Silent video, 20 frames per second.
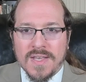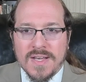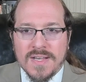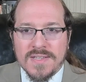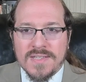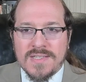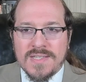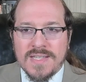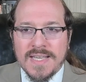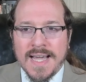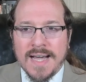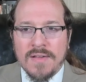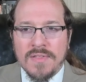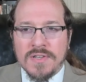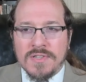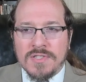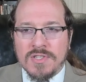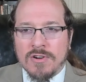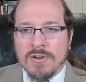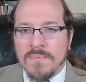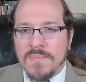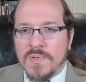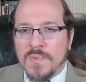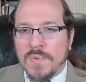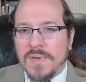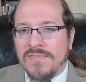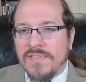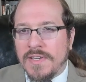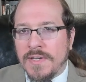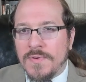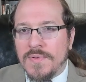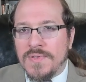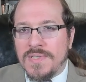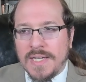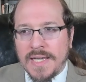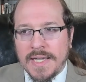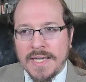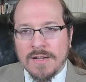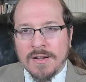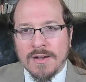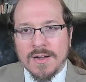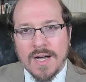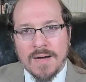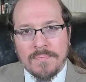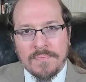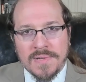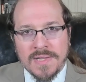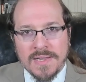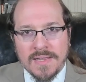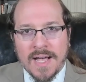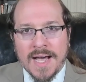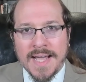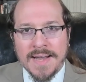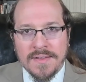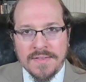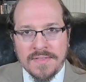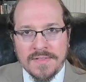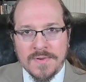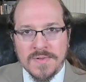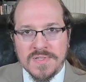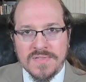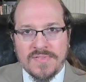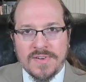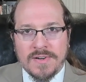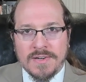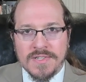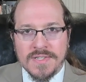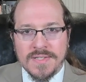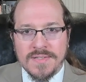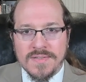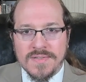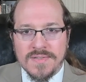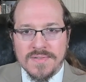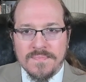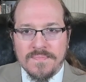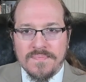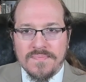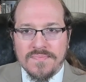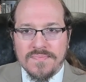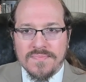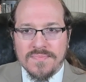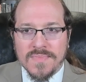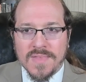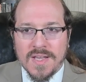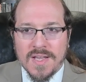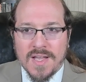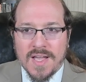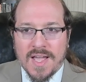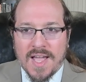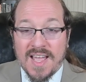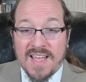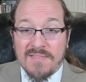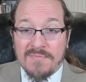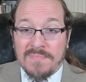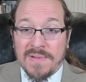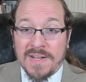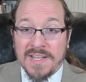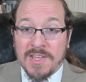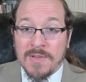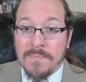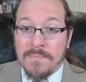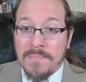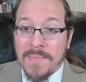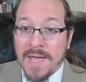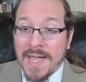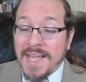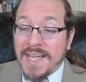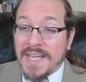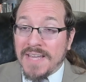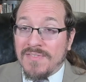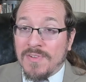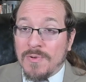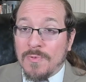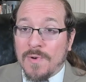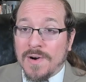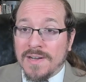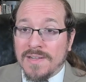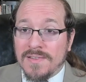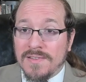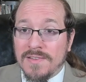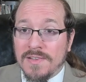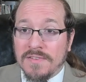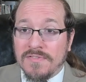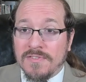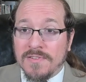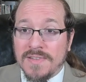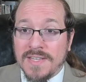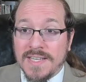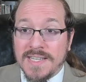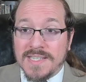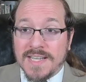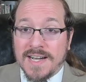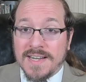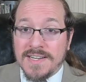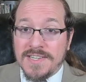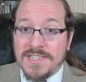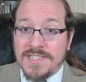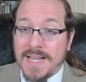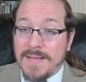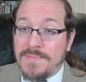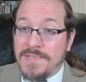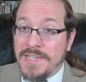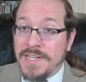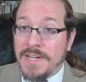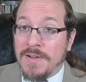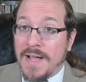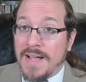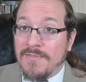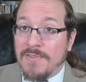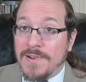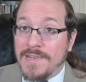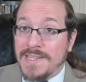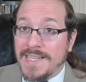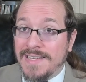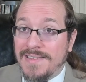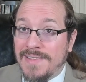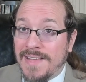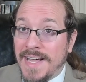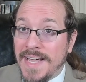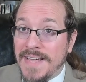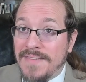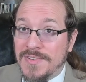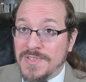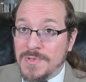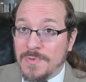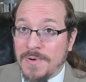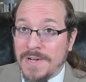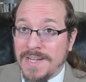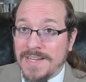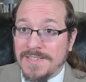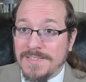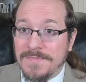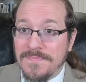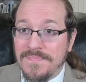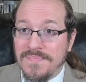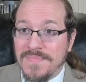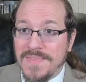See how the terms we've used here apply to those functions. But you may even want to look for these kind of shapes in your everyday life as well.